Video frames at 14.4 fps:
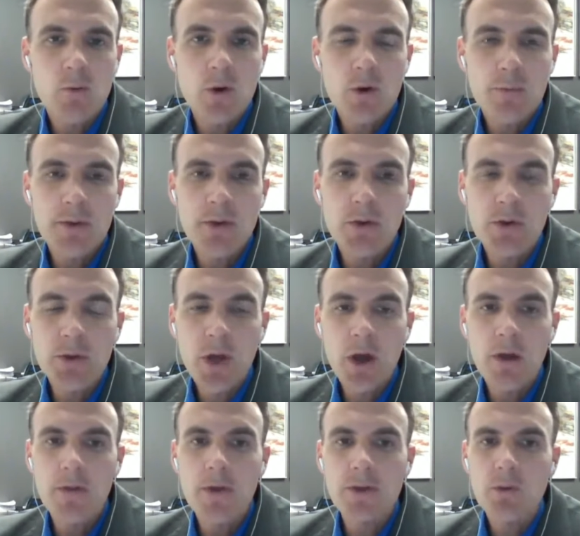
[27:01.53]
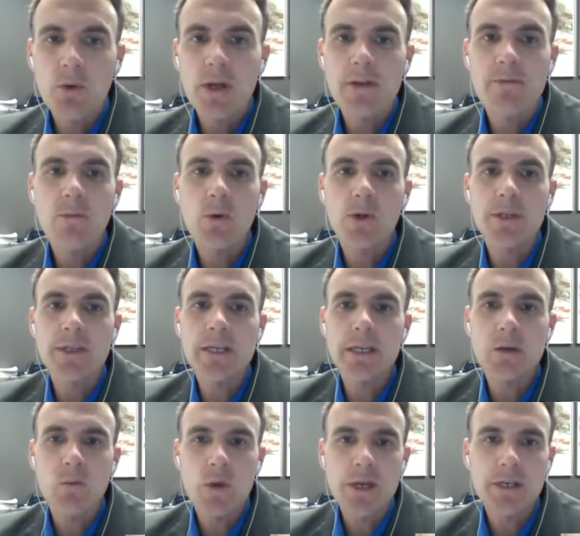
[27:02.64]
will build on the
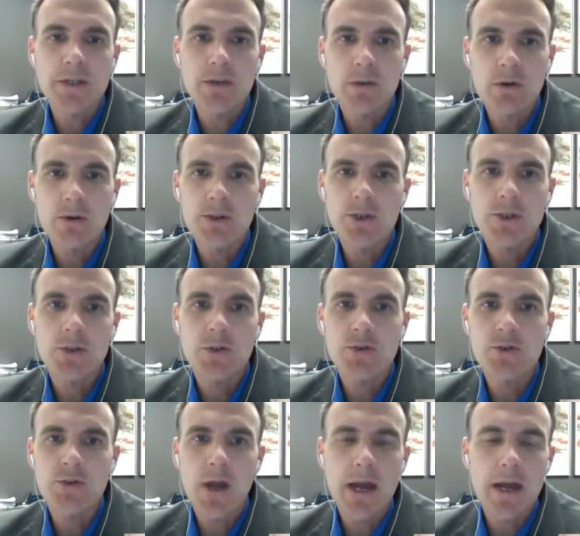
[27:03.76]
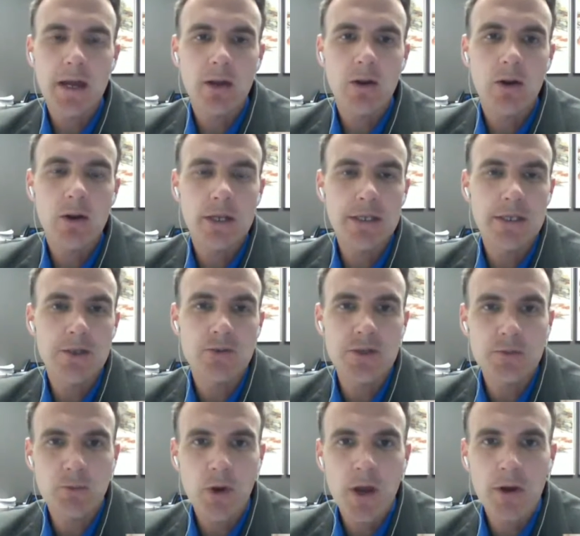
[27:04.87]
2014 research to track our industry's
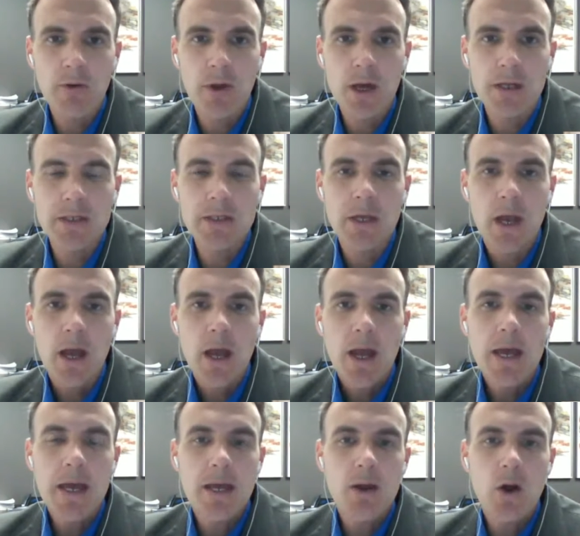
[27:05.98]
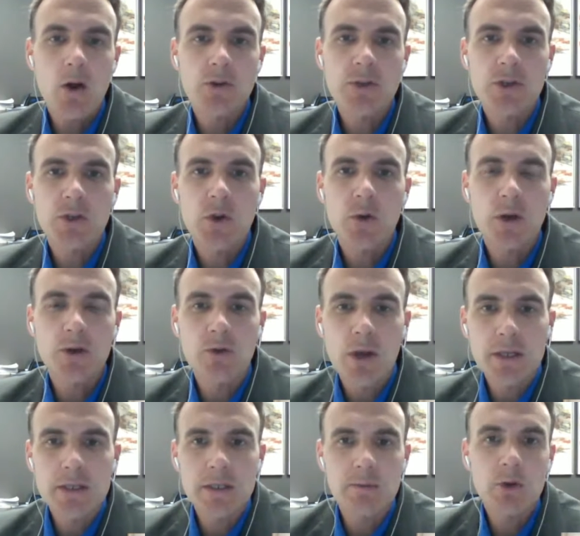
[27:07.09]
progress and also
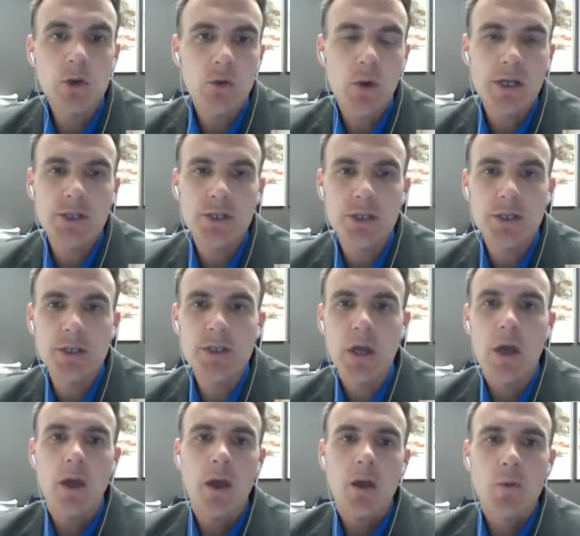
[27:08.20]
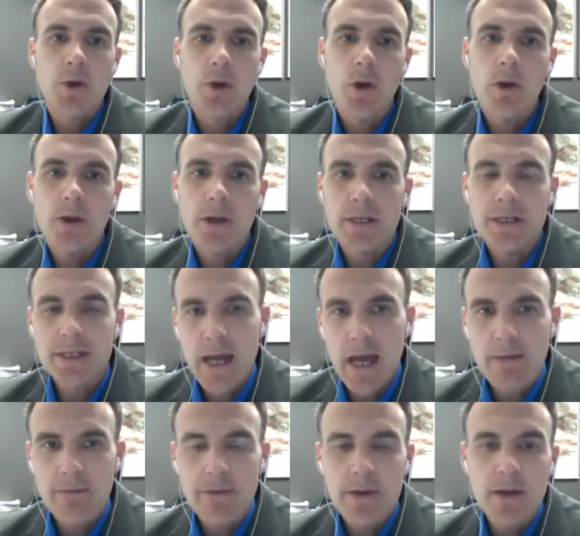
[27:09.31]
address some new questions regarding
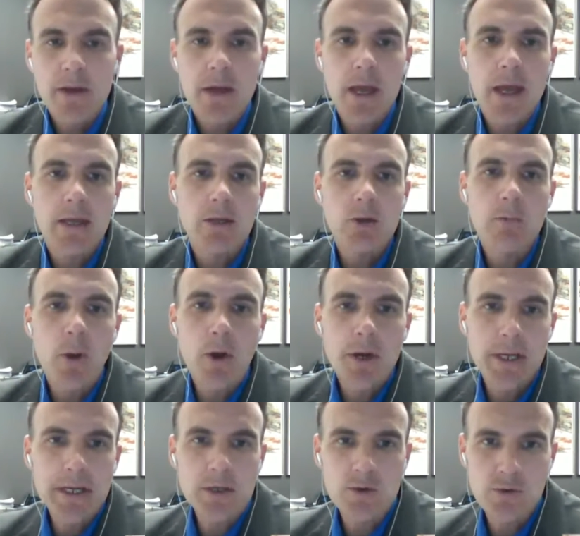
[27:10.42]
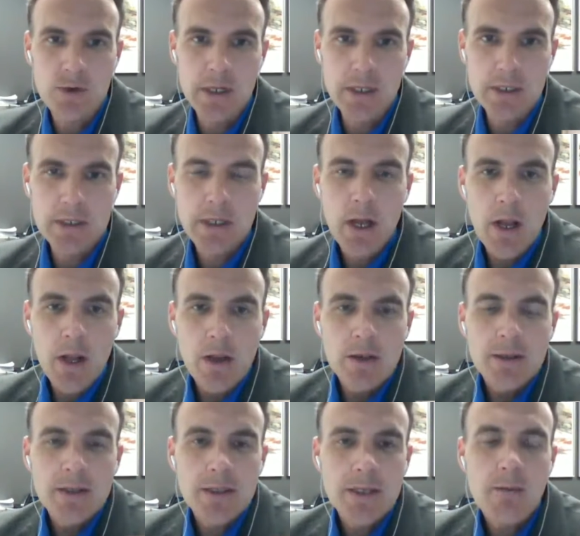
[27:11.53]
staffing and new marketing trends.
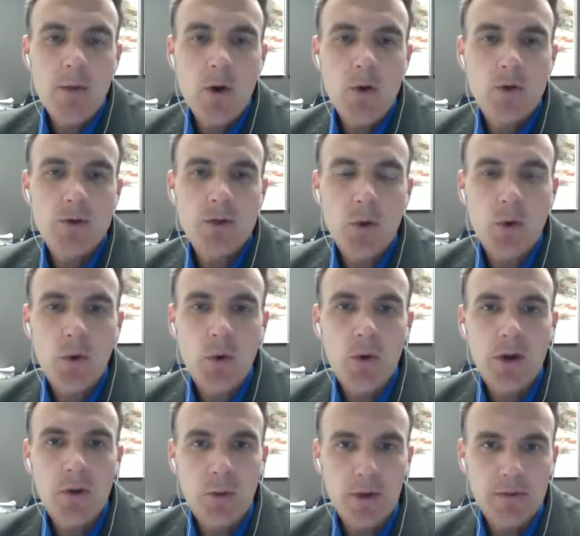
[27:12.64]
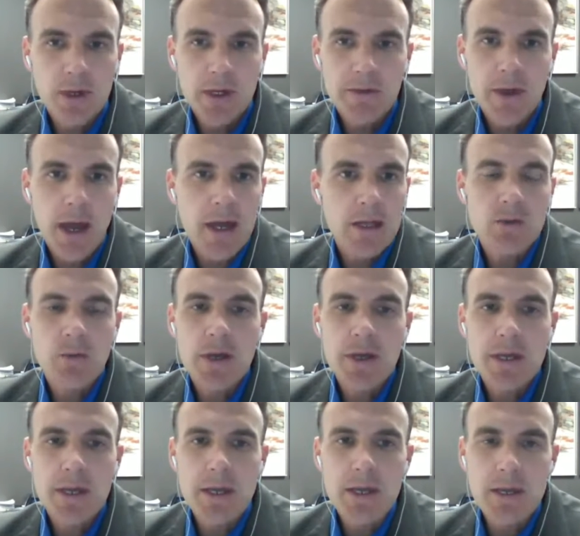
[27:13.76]
CMOs or equivalent, the highest
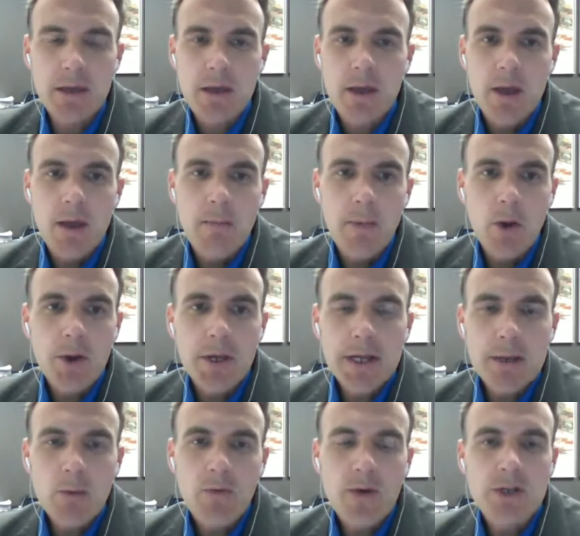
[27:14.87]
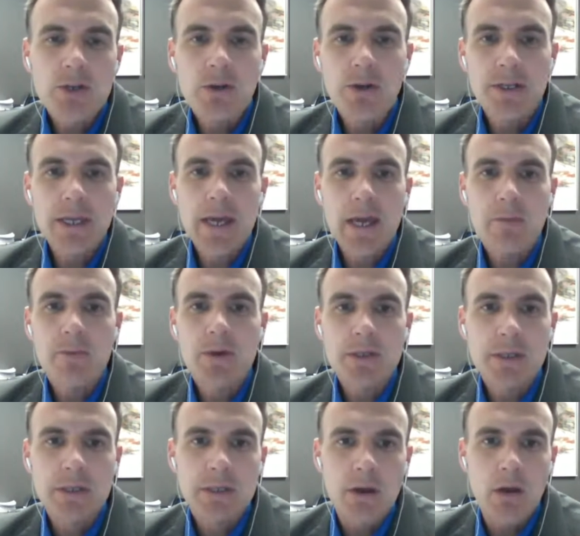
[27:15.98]
ranking marketing professional on
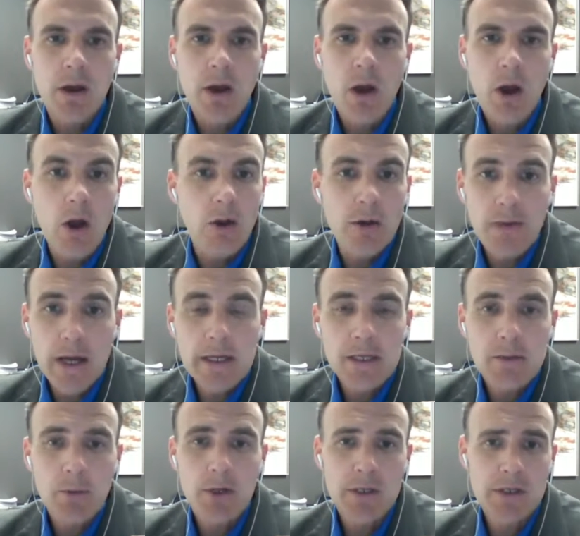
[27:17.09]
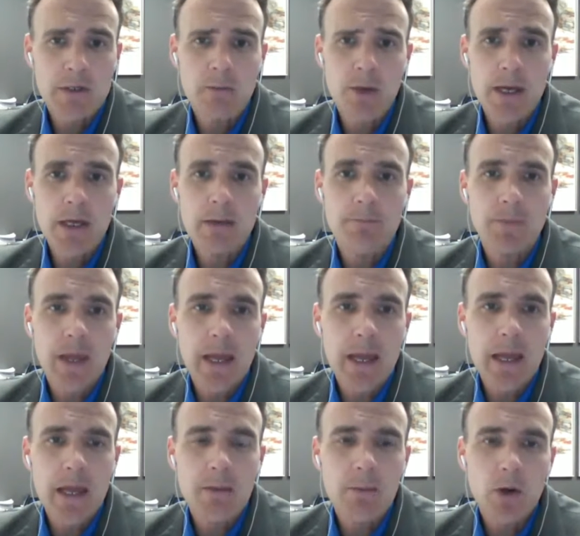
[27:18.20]
campus uh, are invited to participate,
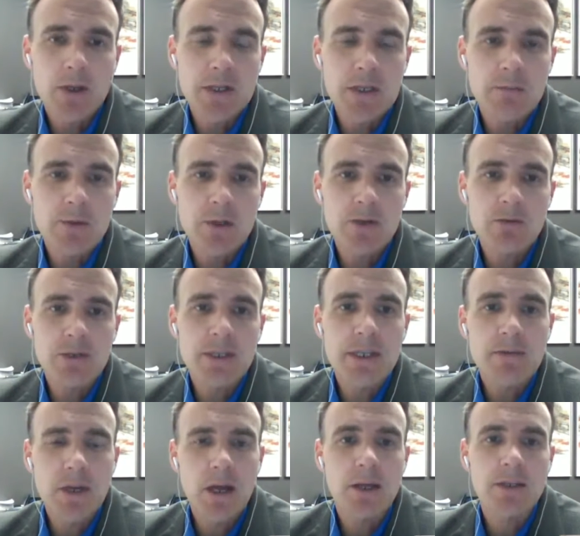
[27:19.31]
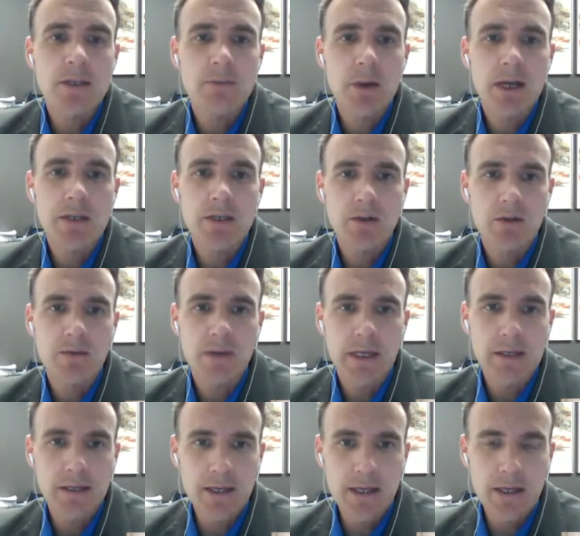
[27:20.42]
and participants receive a customized survey
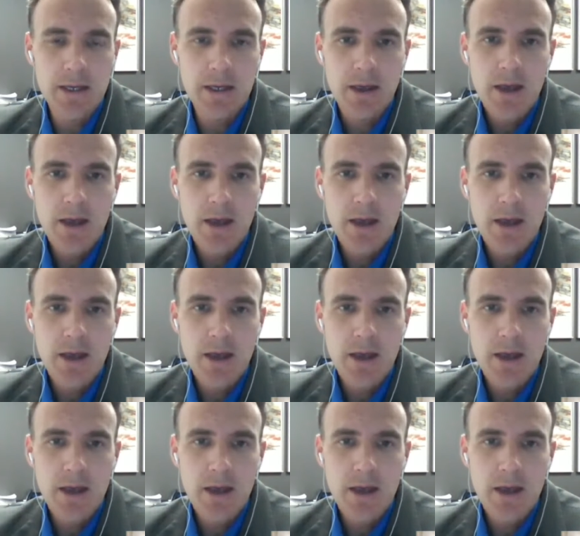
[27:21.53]
link.